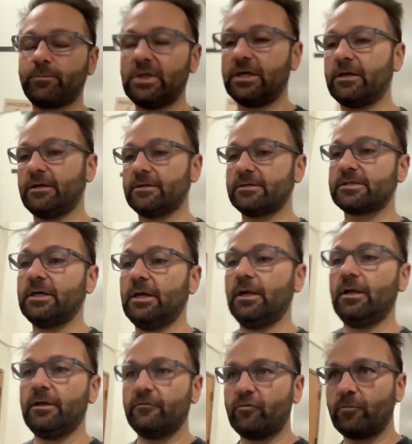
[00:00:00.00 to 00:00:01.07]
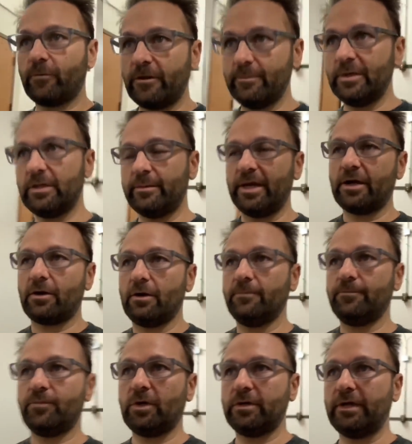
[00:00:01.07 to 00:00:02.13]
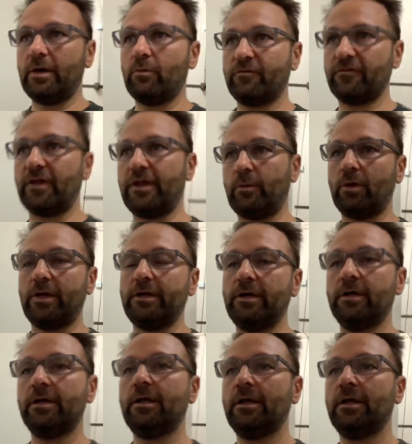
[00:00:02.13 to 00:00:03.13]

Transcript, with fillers: Because if you play the Millie Maker on day 1, flight 1,